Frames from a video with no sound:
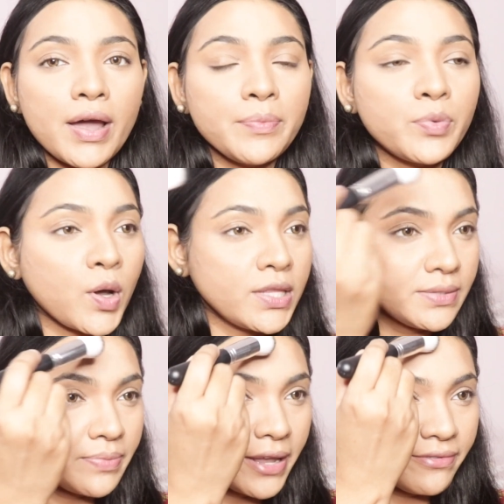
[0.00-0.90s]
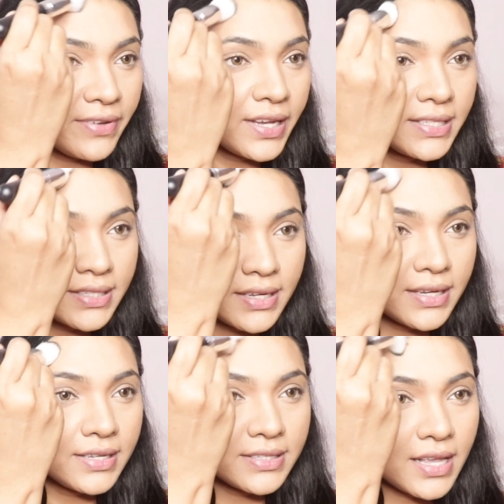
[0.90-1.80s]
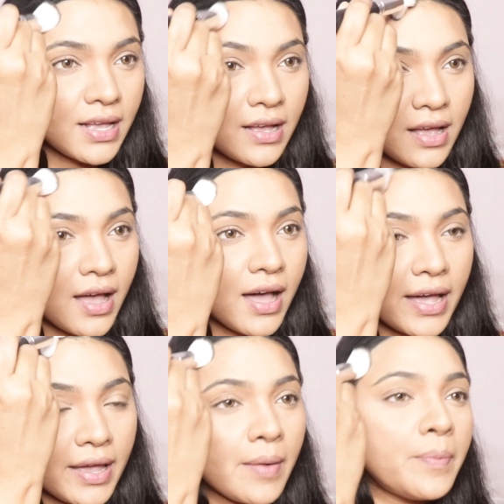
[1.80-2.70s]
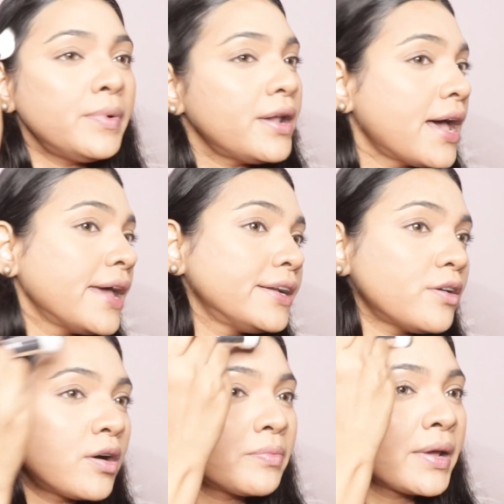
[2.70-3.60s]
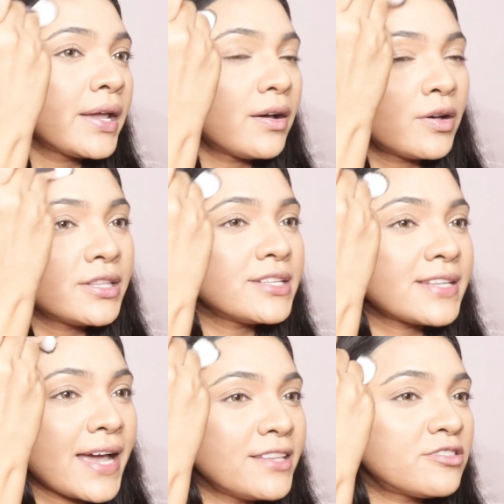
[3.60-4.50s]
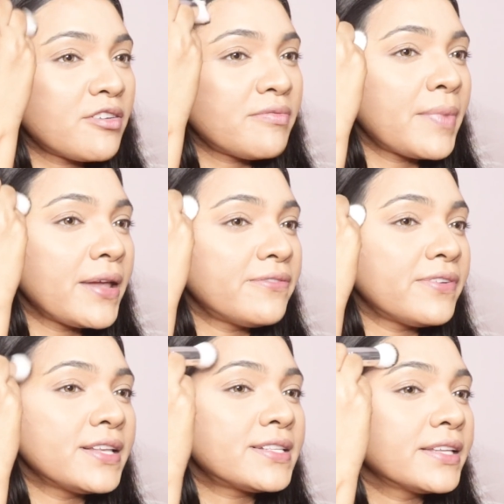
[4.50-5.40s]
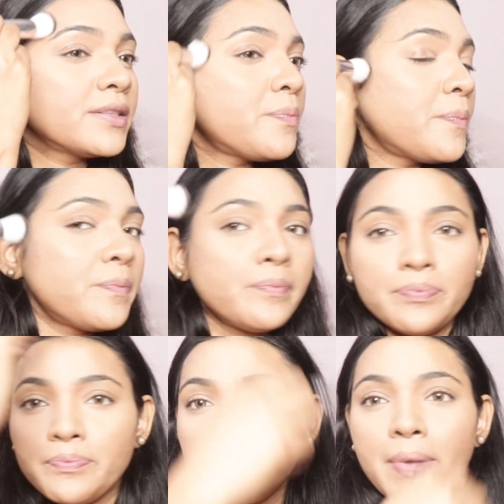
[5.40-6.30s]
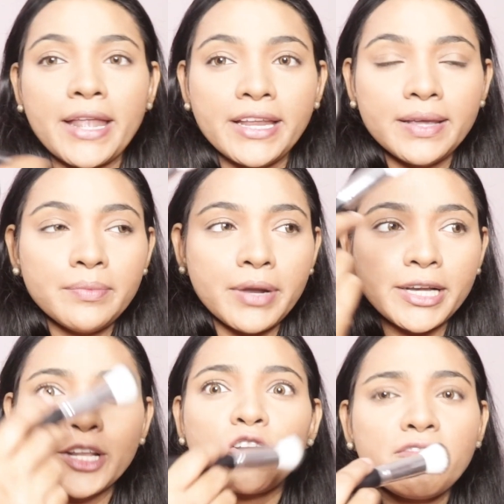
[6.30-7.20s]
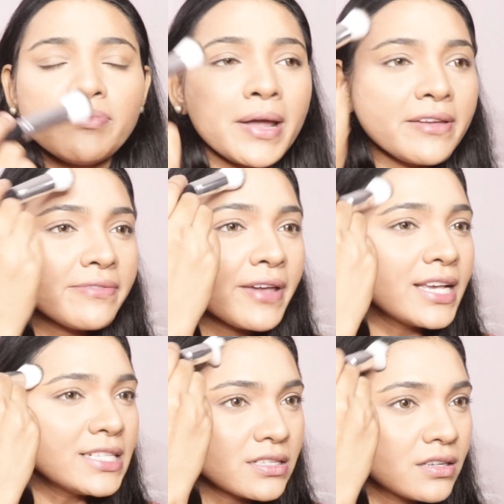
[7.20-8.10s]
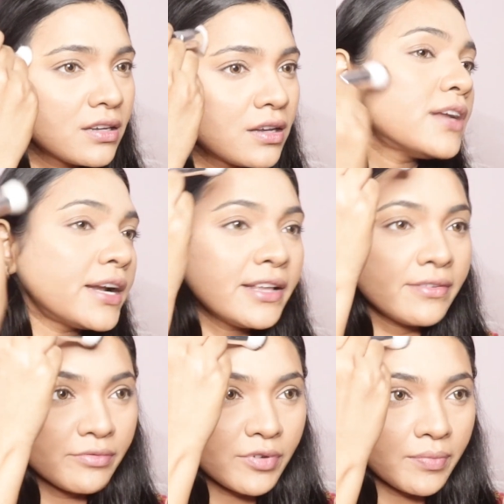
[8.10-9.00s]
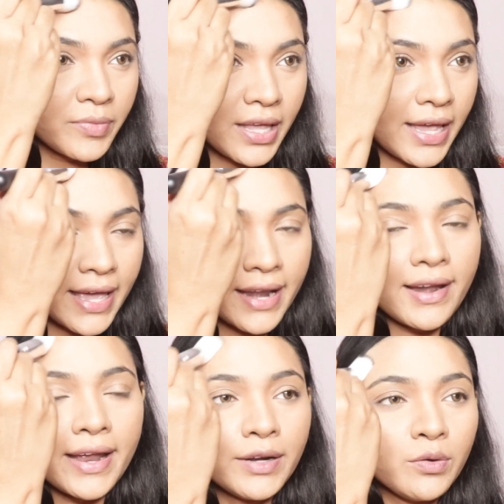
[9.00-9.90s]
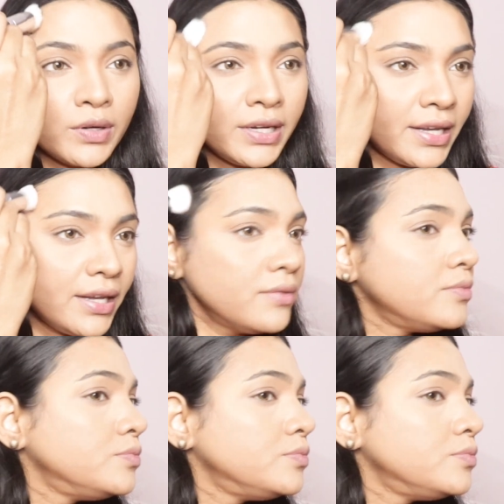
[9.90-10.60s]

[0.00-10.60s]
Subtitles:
I bronze my face is I applied on the sides of my face, like the perimeter of my face, starting from the hairline only.